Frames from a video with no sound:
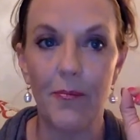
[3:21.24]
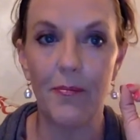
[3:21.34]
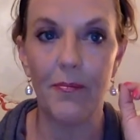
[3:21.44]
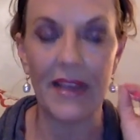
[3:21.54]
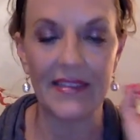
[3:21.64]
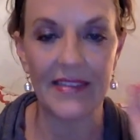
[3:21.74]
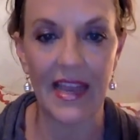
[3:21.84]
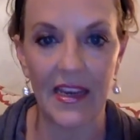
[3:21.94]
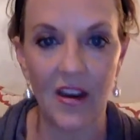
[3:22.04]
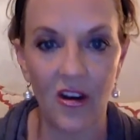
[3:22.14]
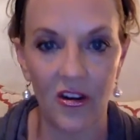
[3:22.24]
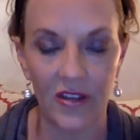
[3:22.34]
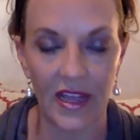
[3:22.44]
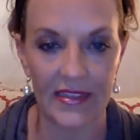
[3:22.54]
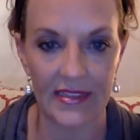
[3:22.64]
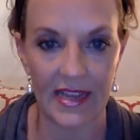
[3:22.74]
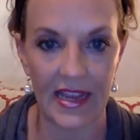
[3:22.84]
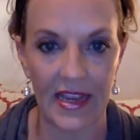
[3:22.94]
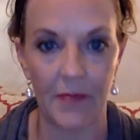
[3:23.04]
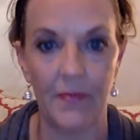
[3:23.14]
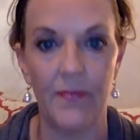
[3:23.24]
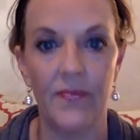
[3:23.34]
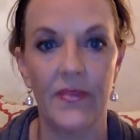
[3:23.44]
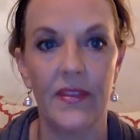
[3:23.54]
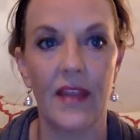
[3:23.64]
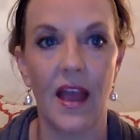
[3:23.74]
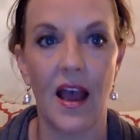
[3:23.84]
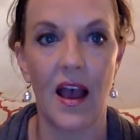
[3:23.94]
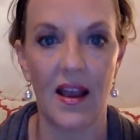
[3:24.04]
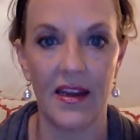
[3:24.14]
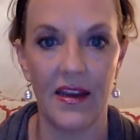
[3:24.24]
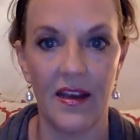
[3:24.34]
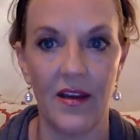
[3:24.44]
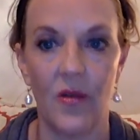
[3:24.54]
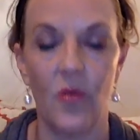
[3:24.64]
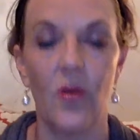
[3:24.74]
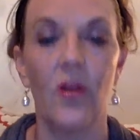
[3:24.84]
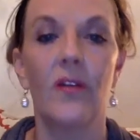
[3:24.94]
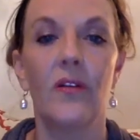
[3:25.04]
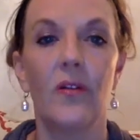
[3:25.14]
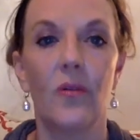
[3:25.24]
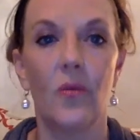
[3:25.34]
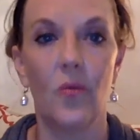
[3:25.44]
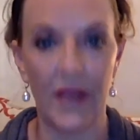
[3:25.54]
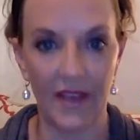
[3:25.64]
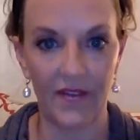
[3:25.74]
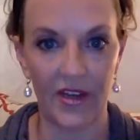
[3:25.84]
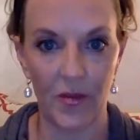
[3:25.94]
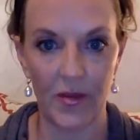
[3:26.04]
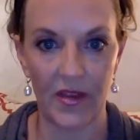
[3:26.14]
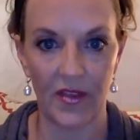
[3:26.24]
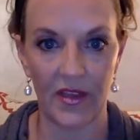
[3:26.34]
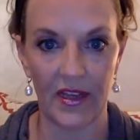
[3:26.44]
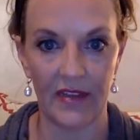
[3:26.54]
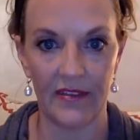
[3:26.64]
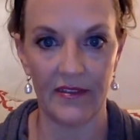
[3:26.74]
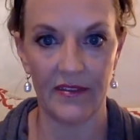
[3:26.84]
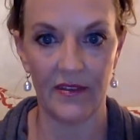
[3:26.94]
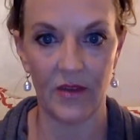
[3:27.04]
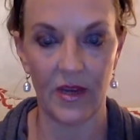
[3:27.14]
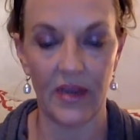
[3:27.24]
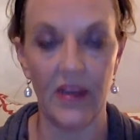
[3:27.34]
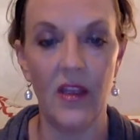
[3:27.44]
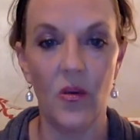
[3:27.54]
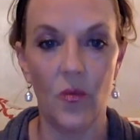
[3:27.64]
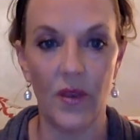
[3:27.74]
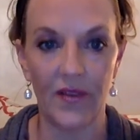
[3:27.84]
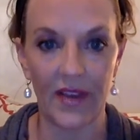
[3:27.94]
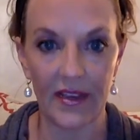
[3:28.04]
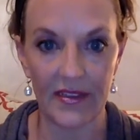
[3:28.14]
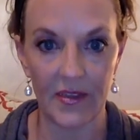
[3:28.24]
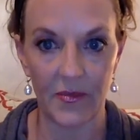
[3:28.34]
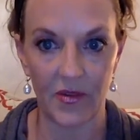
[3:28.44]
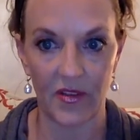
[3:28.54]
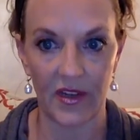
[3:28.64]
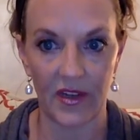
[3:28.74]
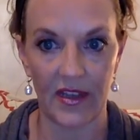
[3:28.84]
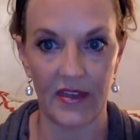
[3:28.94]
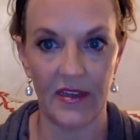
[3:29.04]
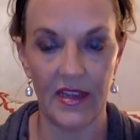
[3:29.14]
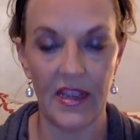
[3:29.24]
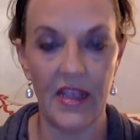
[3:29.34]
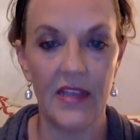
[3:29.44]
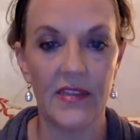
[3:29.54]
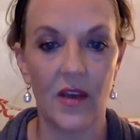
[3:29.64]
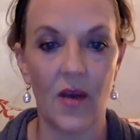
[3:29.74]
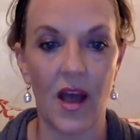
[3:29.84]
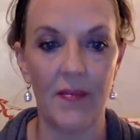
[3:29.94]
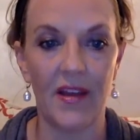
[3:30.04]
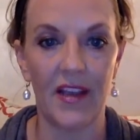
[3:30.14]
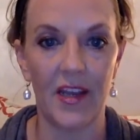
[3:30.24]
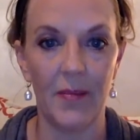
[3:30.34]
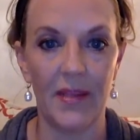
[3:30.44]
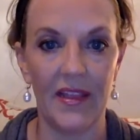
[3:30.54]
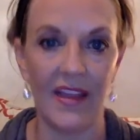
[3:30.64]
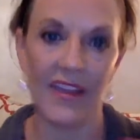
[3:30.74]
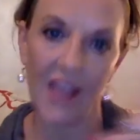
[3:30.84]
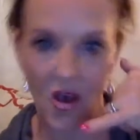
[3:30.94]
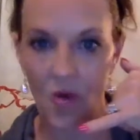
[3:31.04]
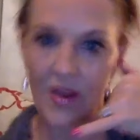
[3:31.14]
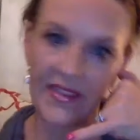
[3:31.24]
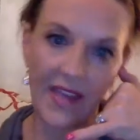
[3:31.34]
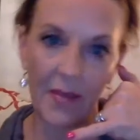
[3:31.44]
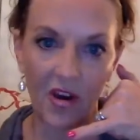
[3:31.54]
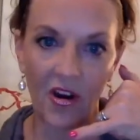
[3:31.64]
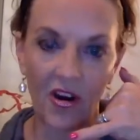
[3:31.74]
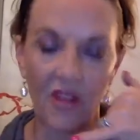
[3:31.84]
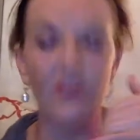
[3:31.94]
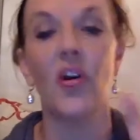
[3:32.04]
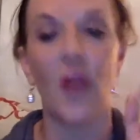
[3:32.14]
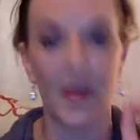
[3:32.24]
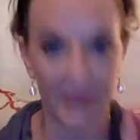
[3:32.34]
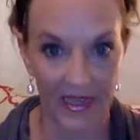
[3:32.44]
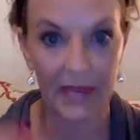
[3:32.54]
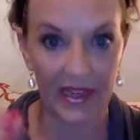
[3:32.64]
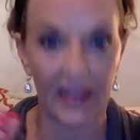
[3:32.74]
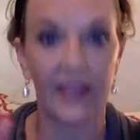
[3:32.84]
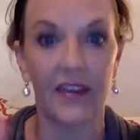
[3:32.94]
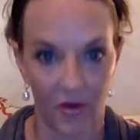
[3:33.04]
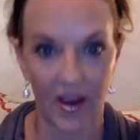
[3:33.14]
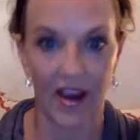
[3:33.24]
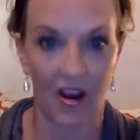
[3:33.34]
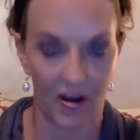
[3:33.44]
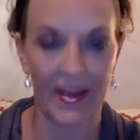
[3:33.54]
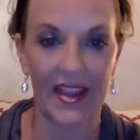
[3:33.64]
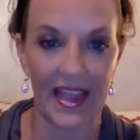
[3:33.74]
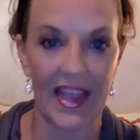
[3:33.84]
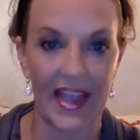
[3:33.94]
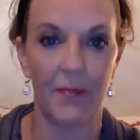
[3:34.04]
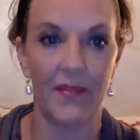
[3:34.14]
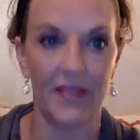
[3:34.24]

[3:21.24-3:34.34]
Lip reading: By saying her last name, I know we have a newbie on the line. Okay. We have a customer on the line. So I'm not going to be like, yo, what's up, girl? I'm going to be like, okay, on my game.